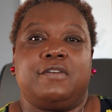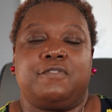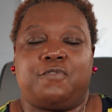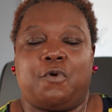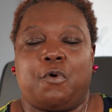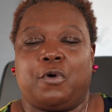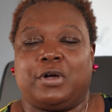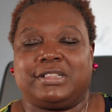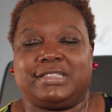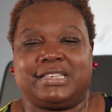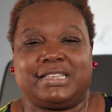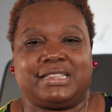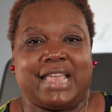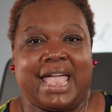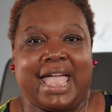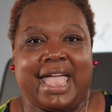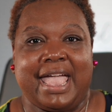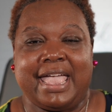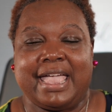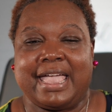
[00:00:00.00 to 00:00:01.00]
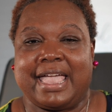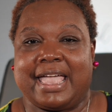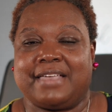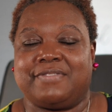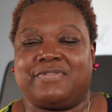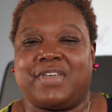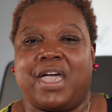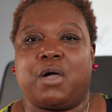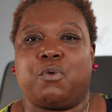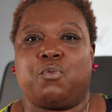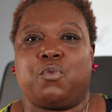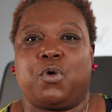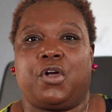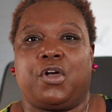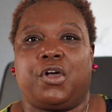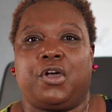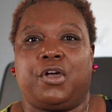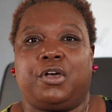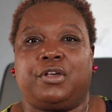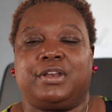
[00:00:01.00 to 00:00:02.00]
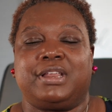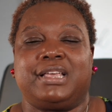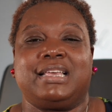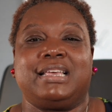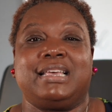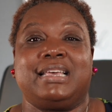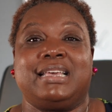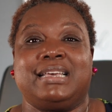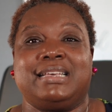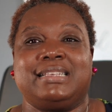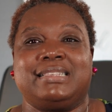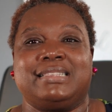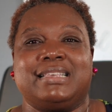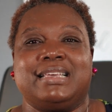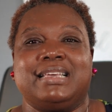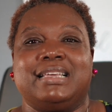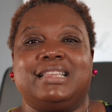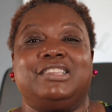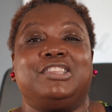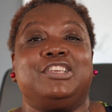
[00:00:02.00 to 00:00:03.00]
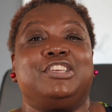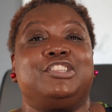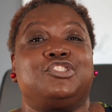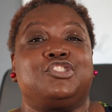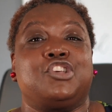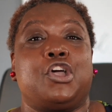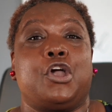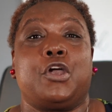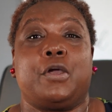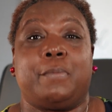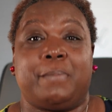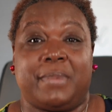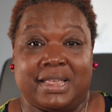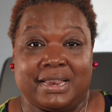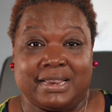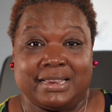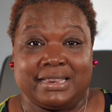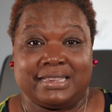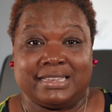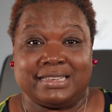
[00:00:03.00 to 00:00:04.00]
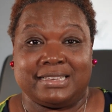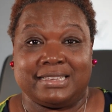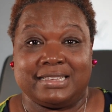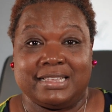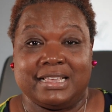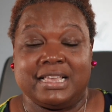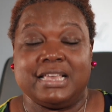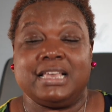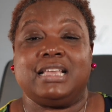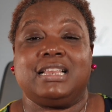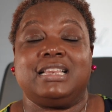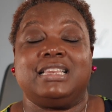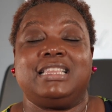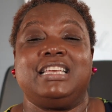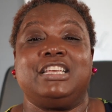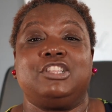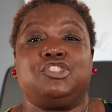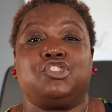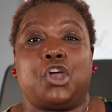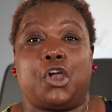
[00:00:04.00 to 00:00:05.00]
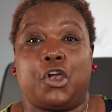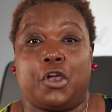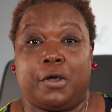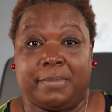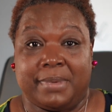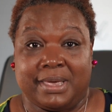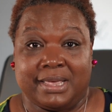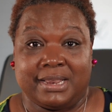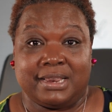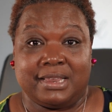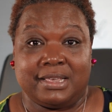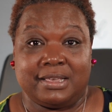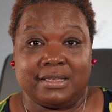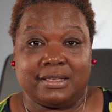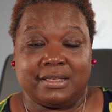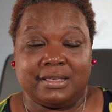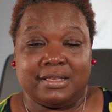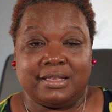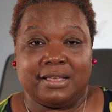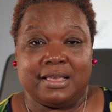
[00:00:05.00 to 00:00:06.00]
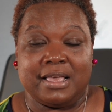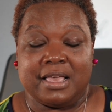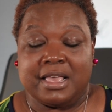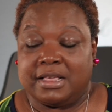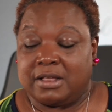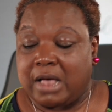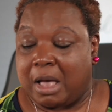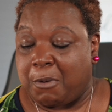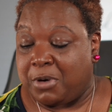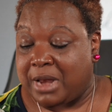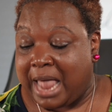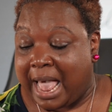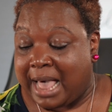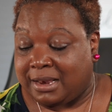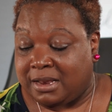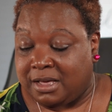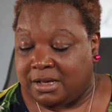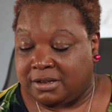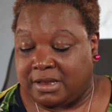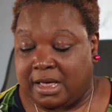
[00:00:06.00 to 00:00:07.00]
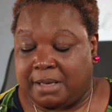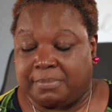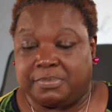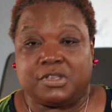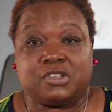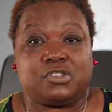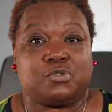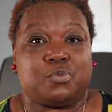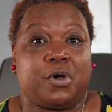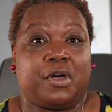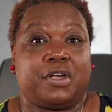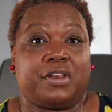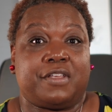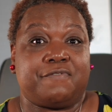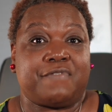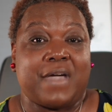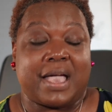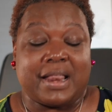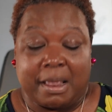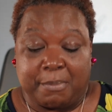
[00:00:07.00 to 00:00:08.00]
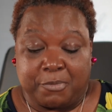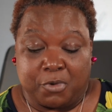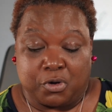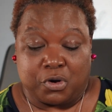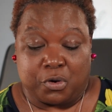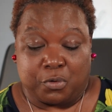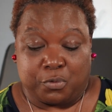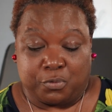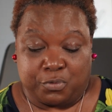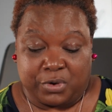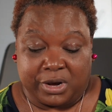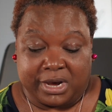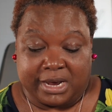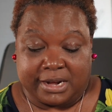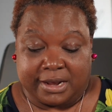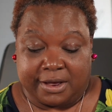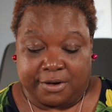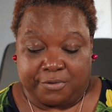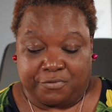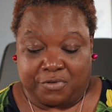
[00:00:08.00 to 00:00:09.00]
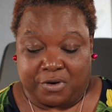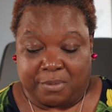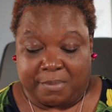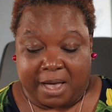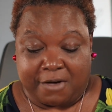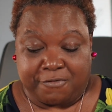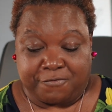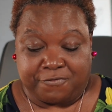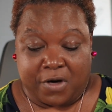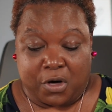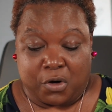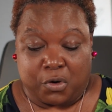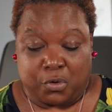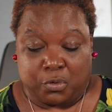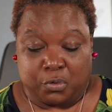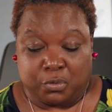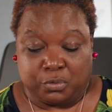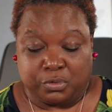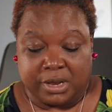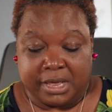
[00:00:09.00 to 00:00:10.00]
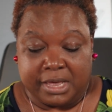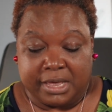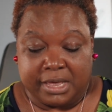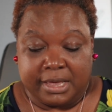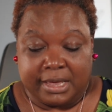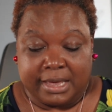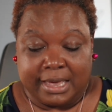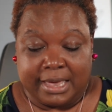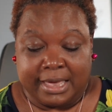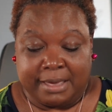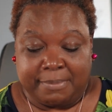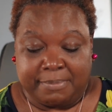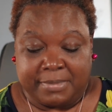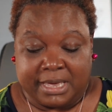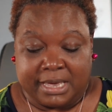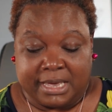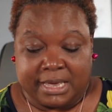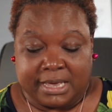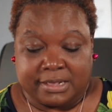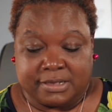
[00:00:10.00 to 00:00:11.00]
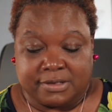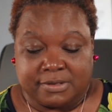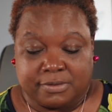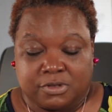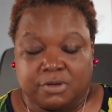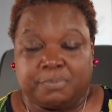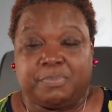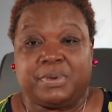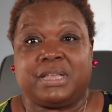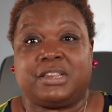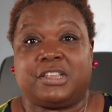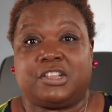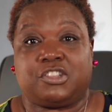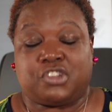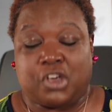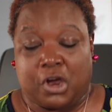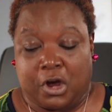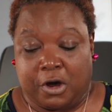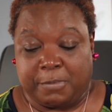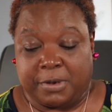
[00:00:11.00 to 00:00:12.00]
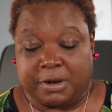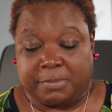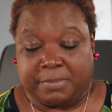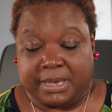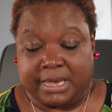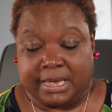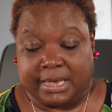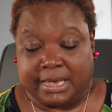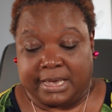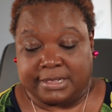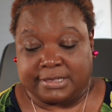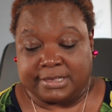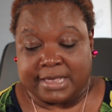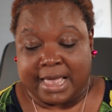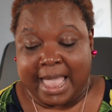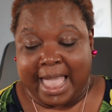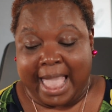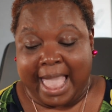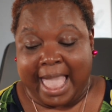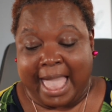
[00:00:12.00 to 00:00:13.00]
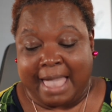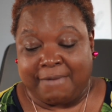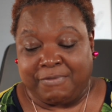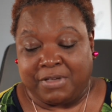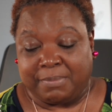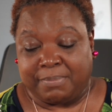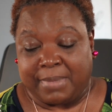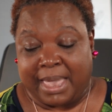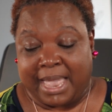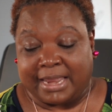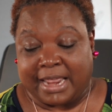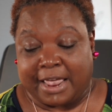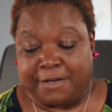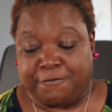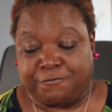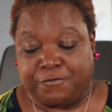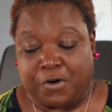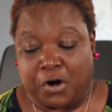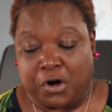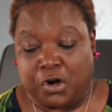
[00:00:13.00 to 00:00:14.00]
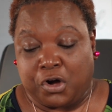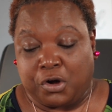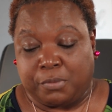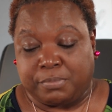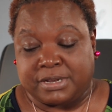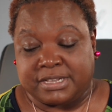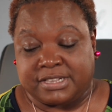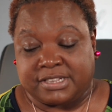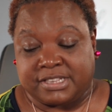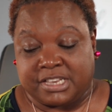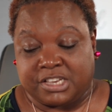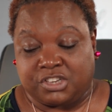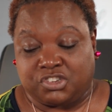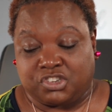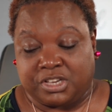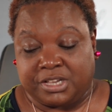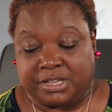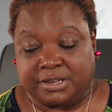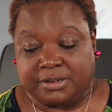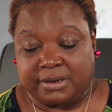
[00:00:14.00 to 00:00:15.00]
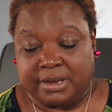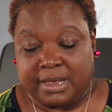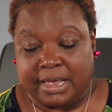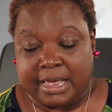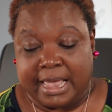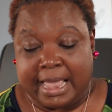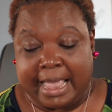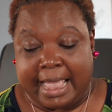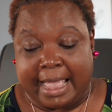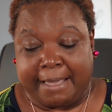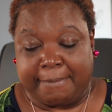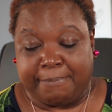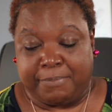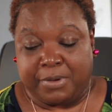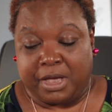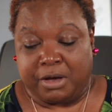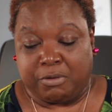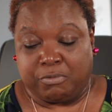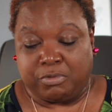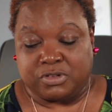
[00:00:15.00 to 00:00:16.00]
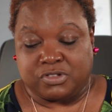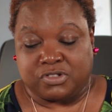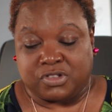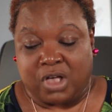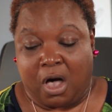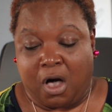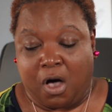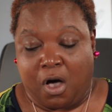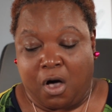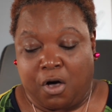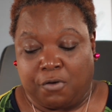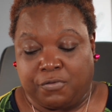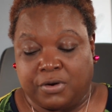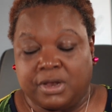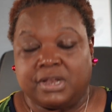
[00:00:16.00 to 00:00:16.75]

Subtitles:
for today, and that word is determined. Determined. When I looked up this word, in fact, I'm going to read it from my phone. It means, to be determined means having made a firm decision and being resolved